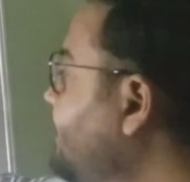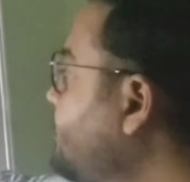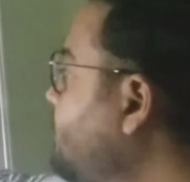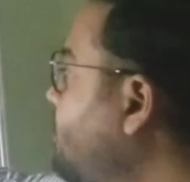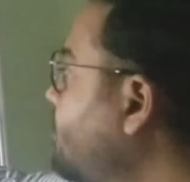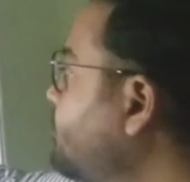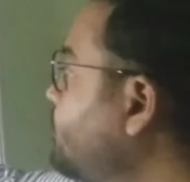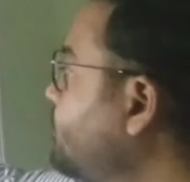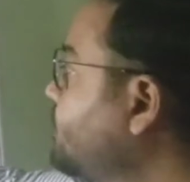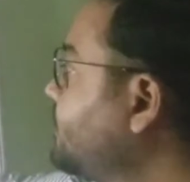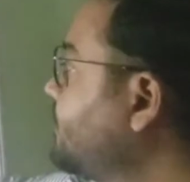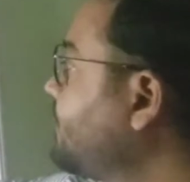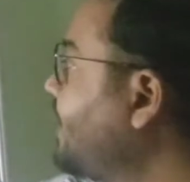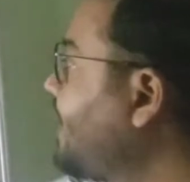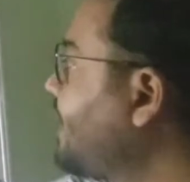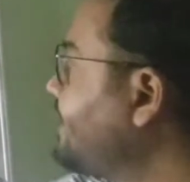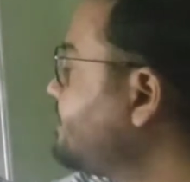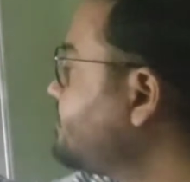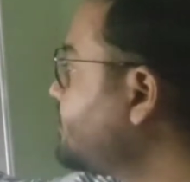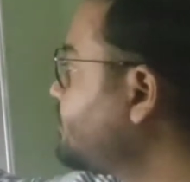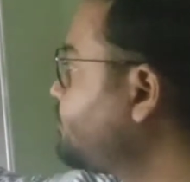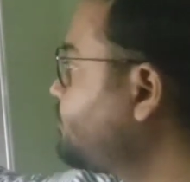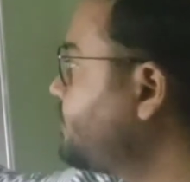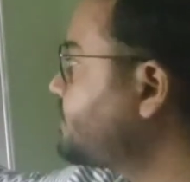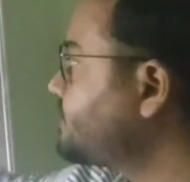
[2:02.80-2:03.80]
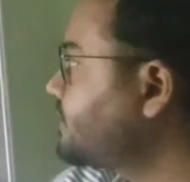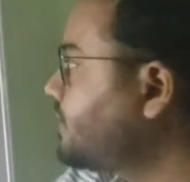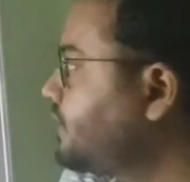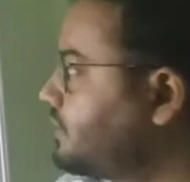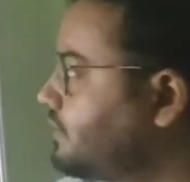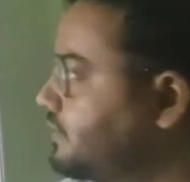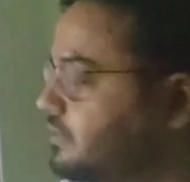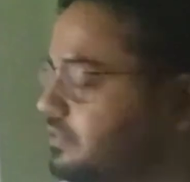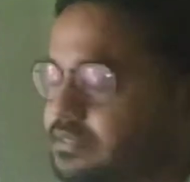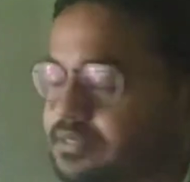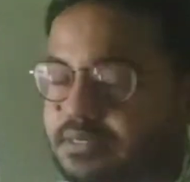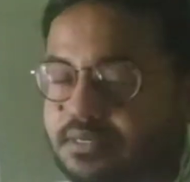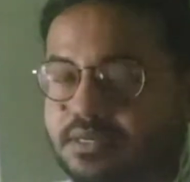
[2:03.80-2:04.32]
hormone and suppress
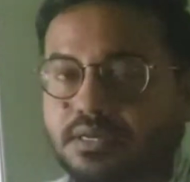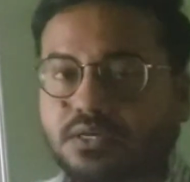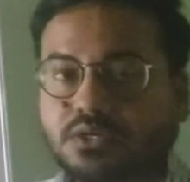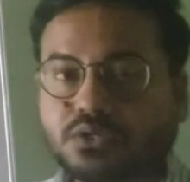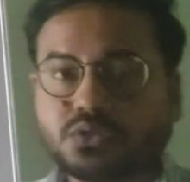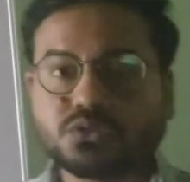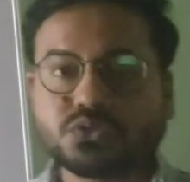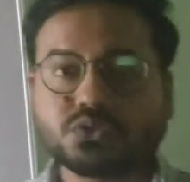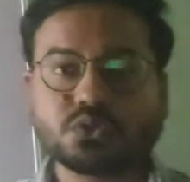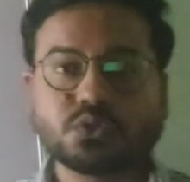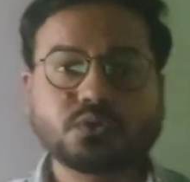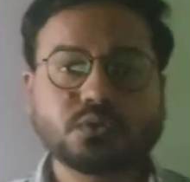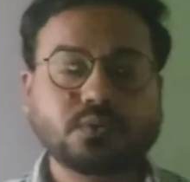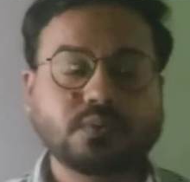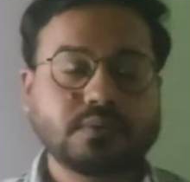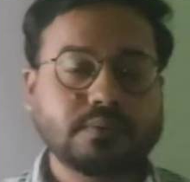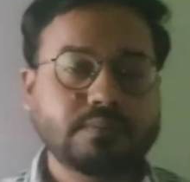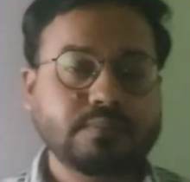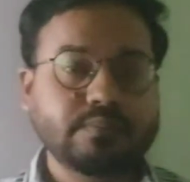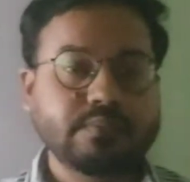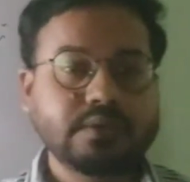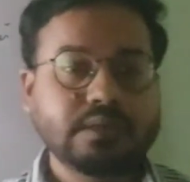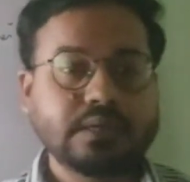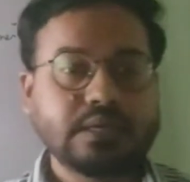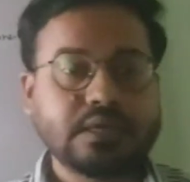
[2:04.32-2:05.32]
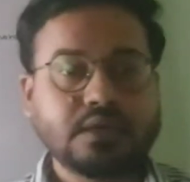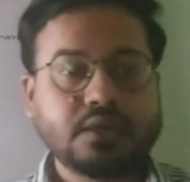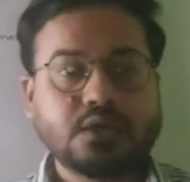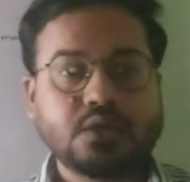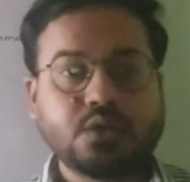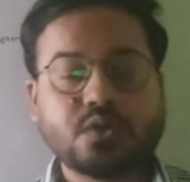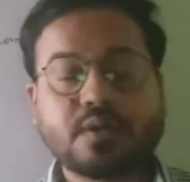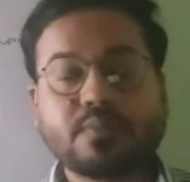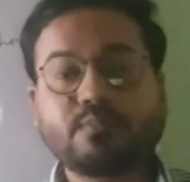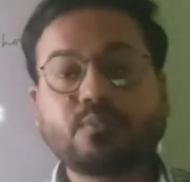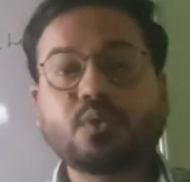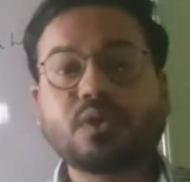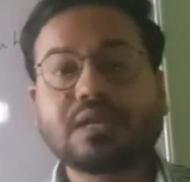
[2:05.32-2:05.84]
hunger. So you
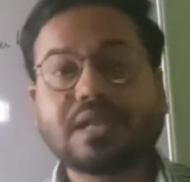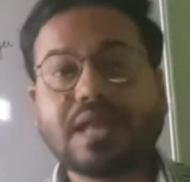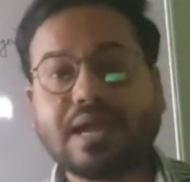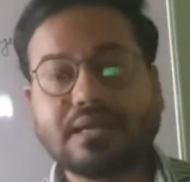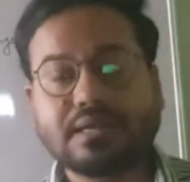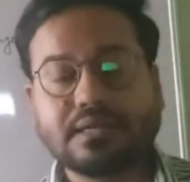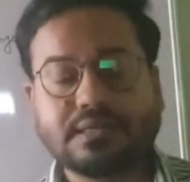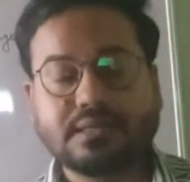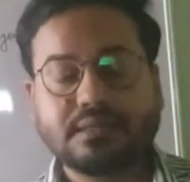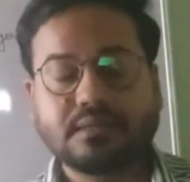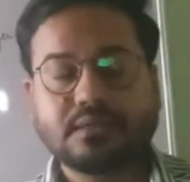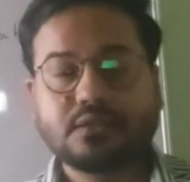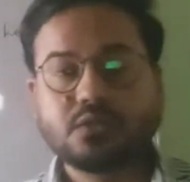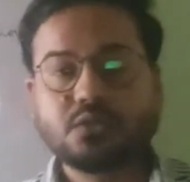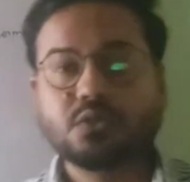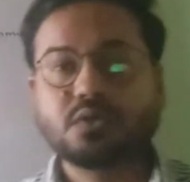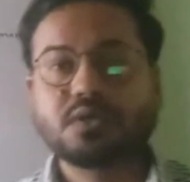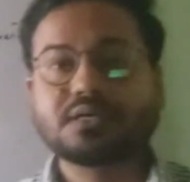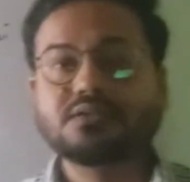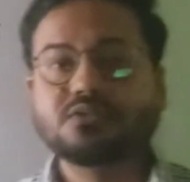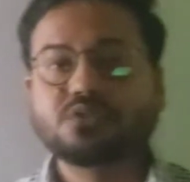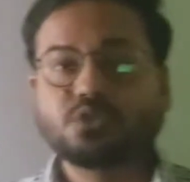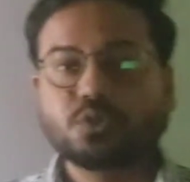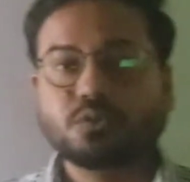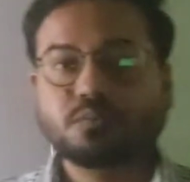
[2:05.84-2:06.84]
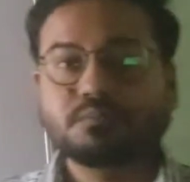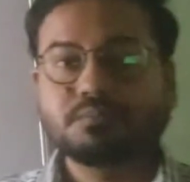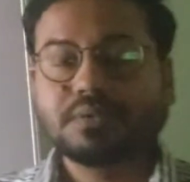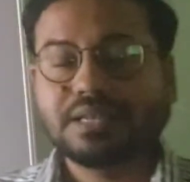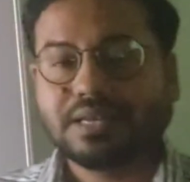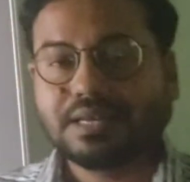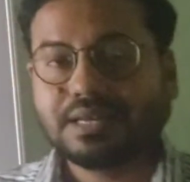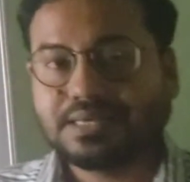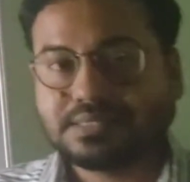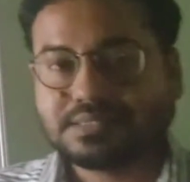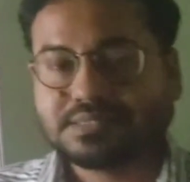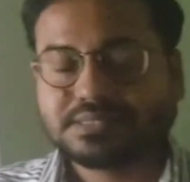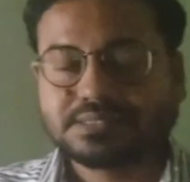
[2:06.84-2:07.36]
are more likely to consume
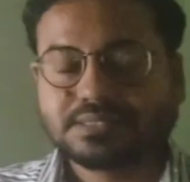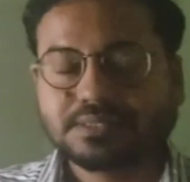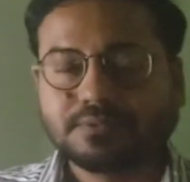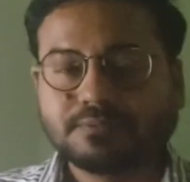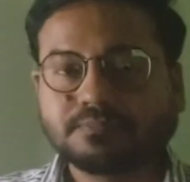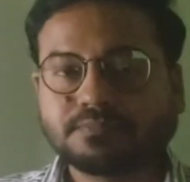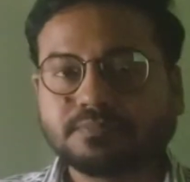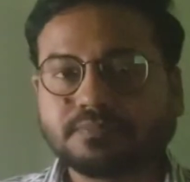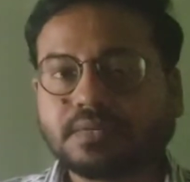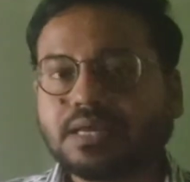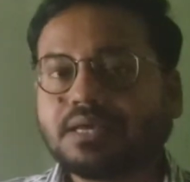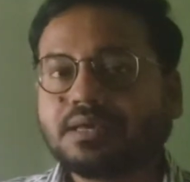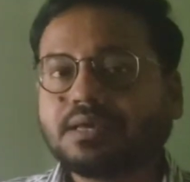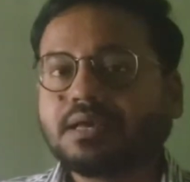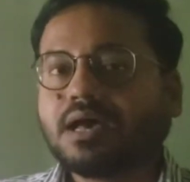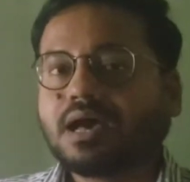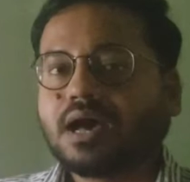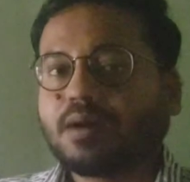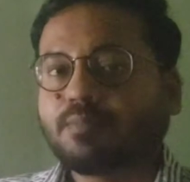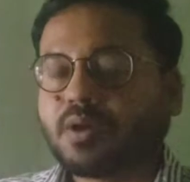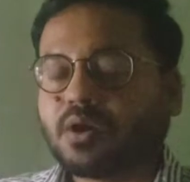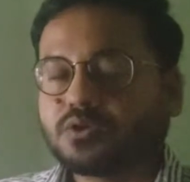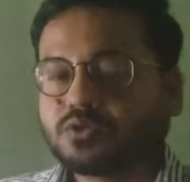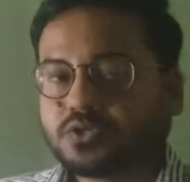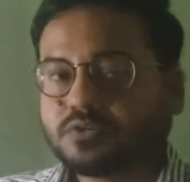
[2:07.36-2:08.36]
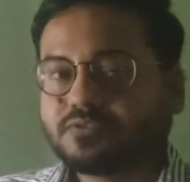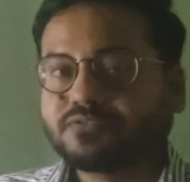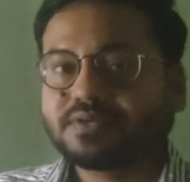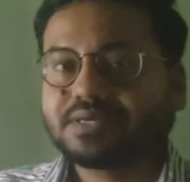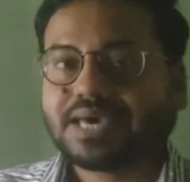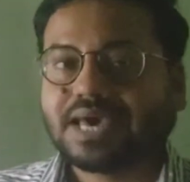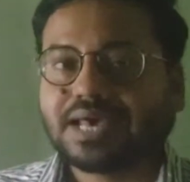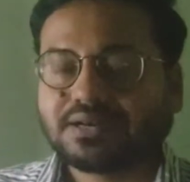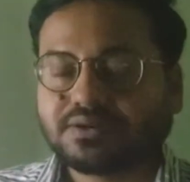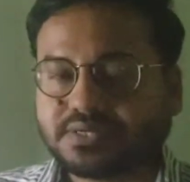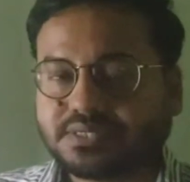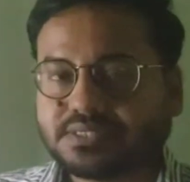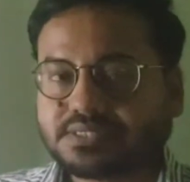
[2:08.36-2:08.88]
less amount of
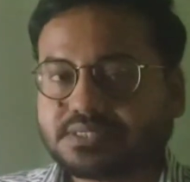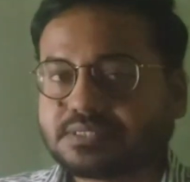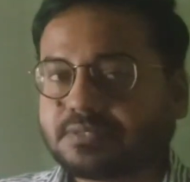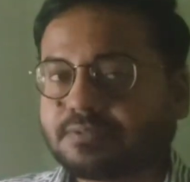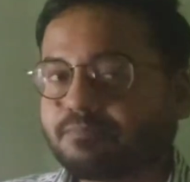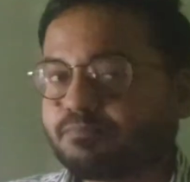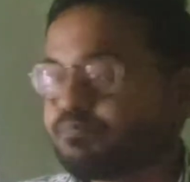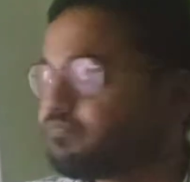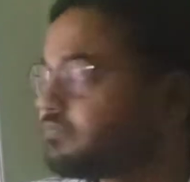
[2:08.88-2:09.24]
calories.